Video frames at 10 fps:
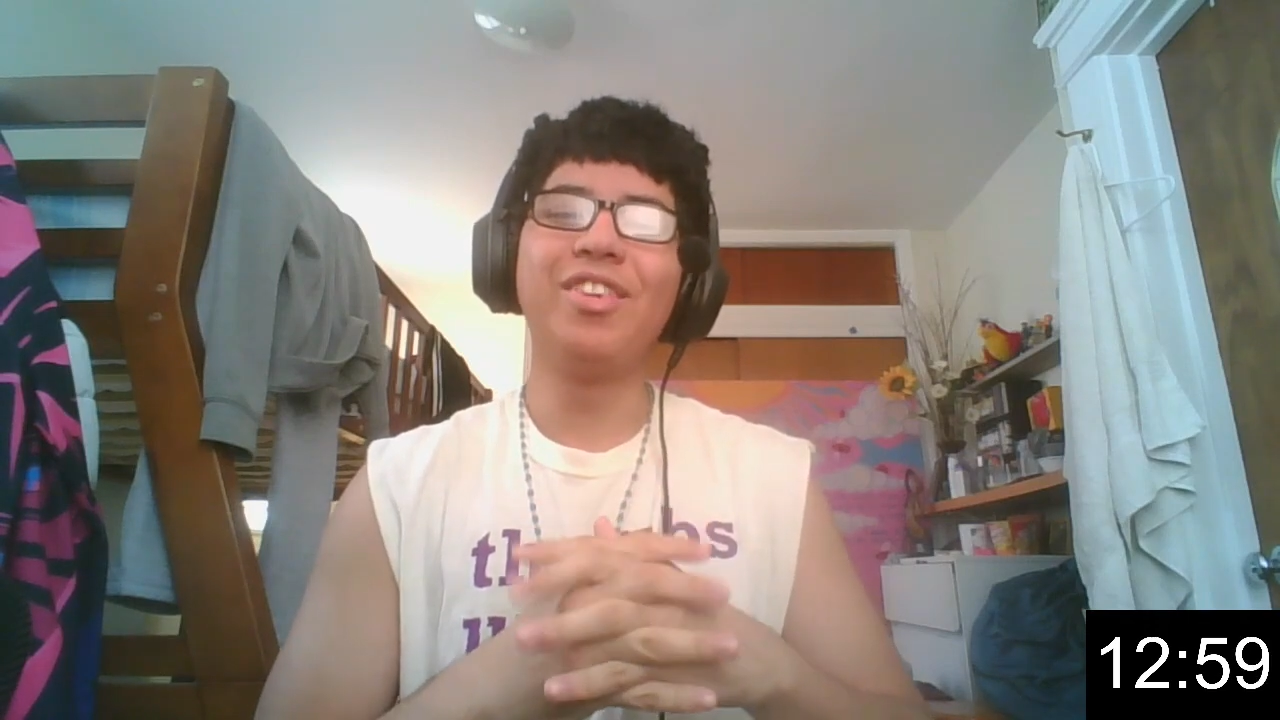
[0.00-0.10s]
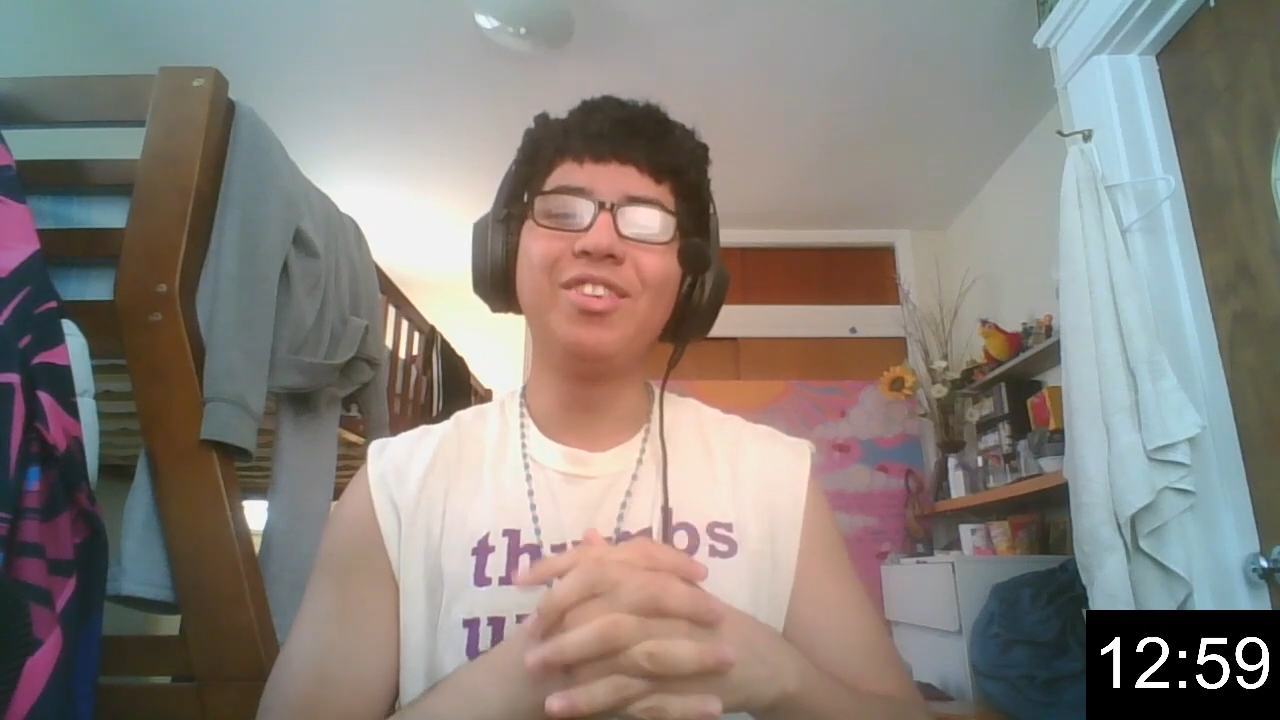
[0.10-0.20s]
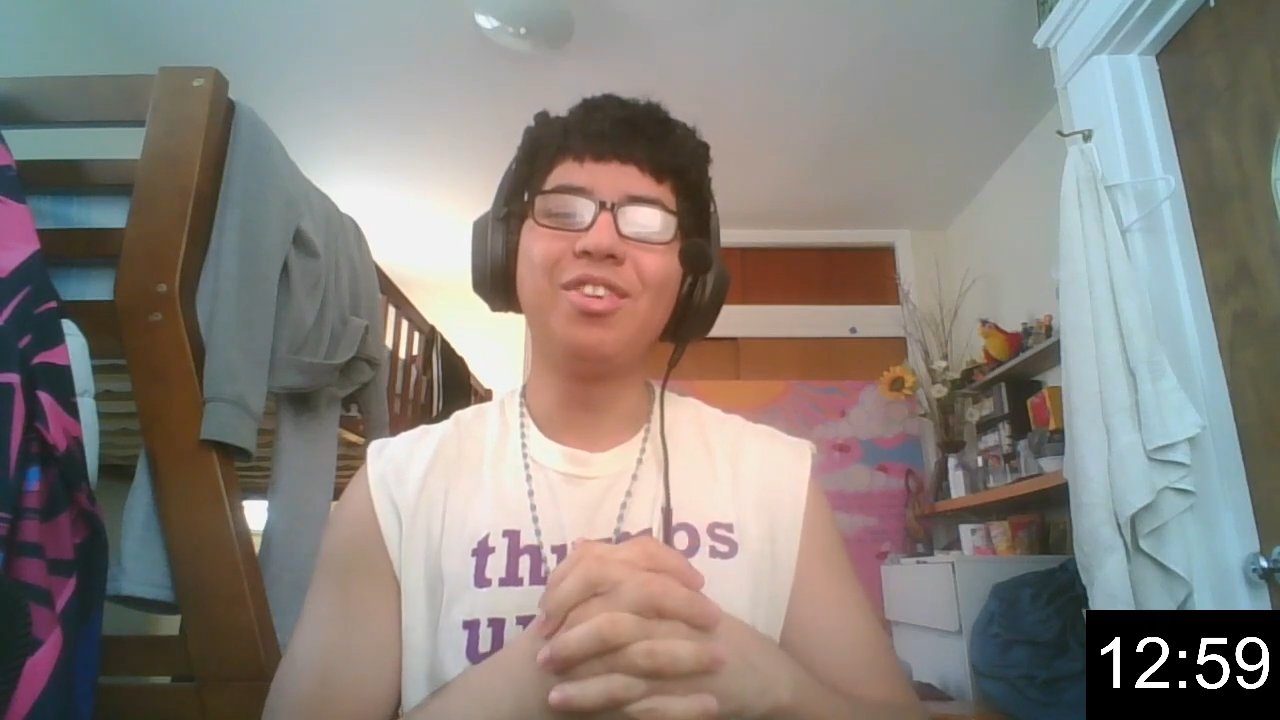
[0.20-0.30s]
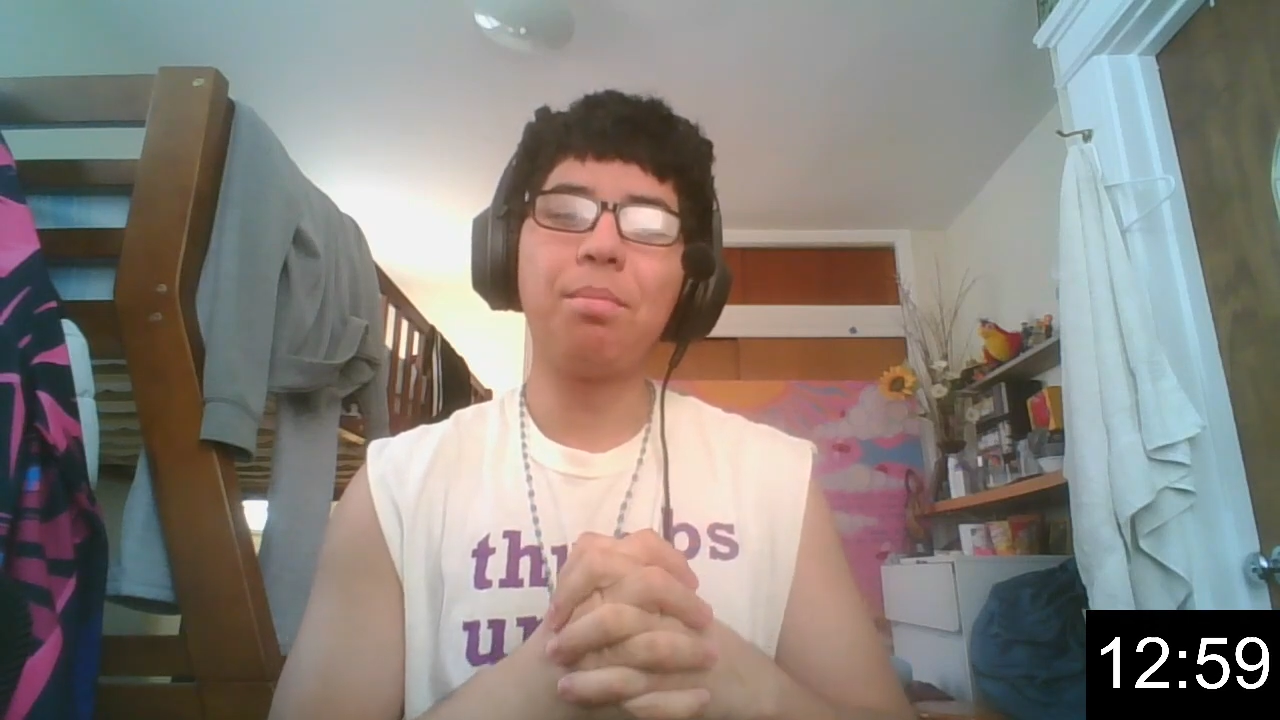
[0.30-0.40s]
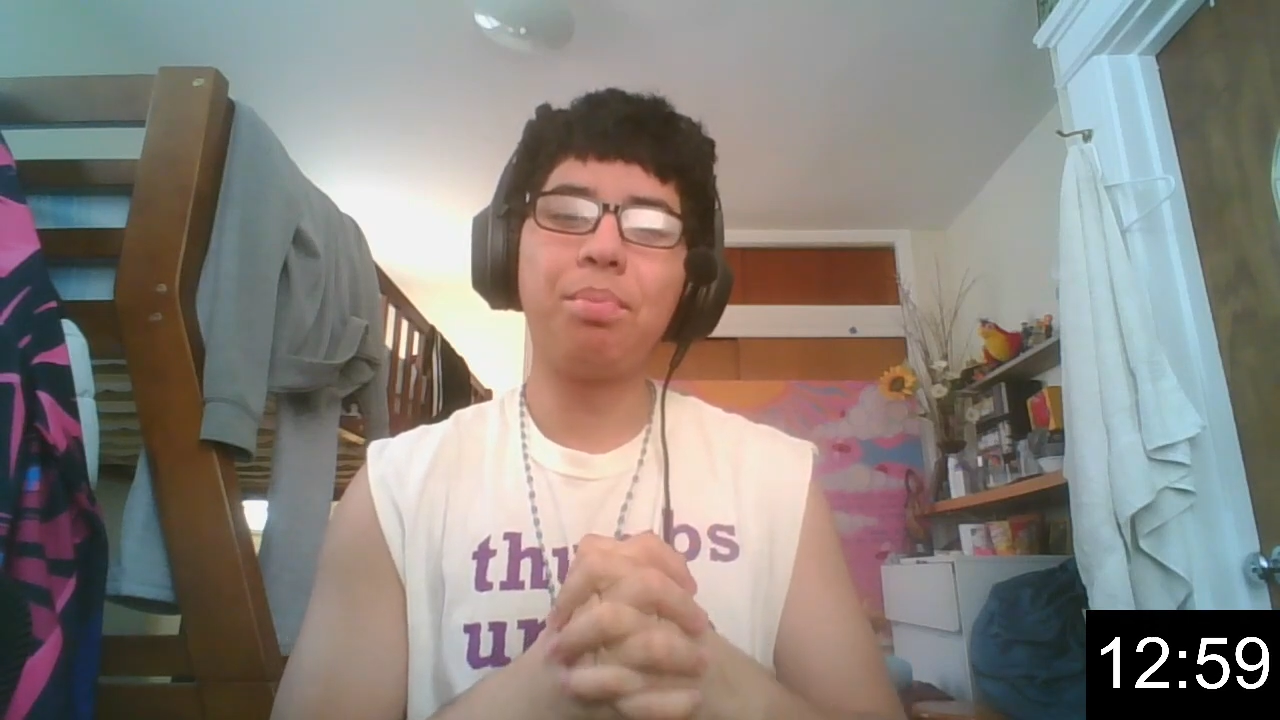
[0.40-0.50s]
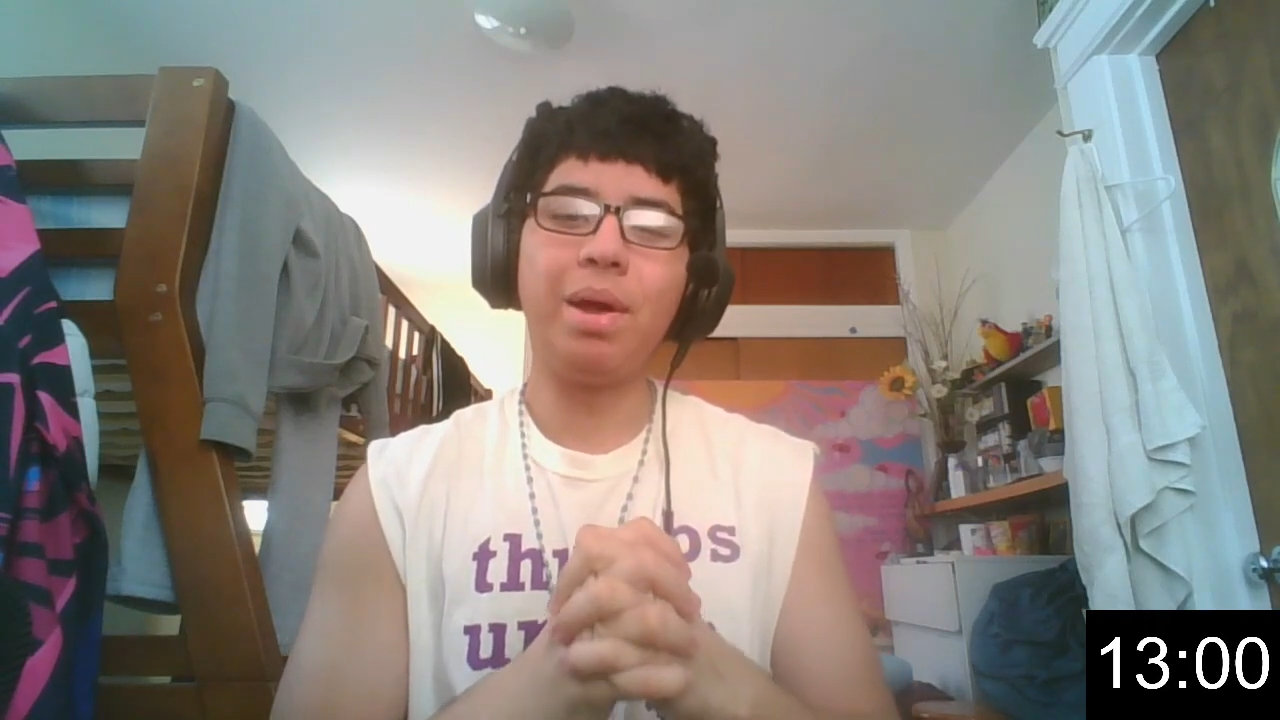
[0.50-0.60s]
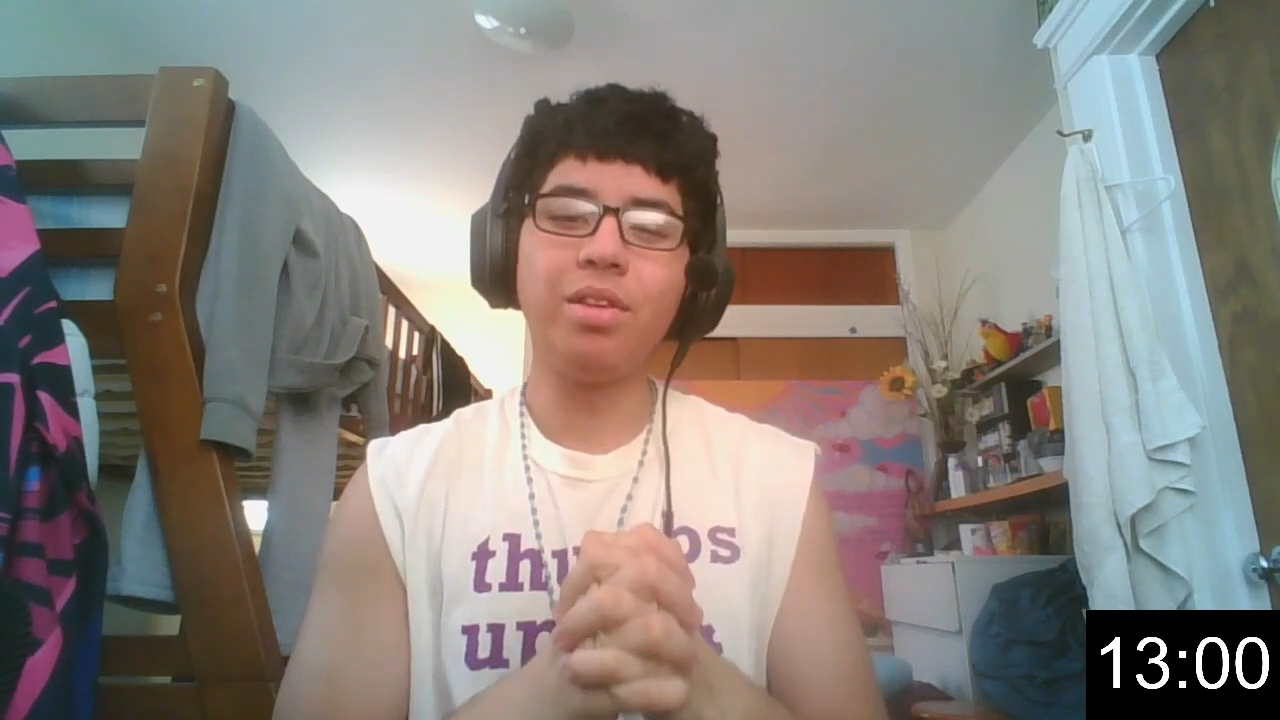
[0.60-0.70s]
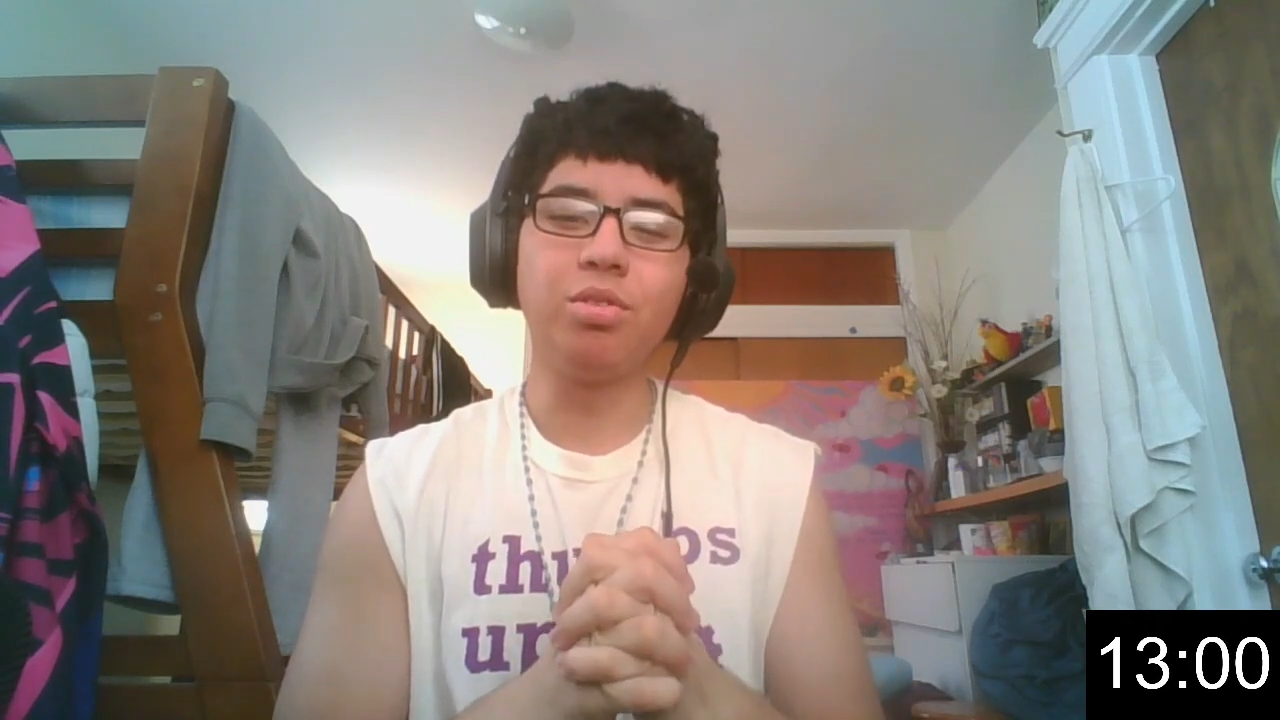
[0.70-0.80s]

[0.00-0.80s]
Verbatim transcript: What did Pain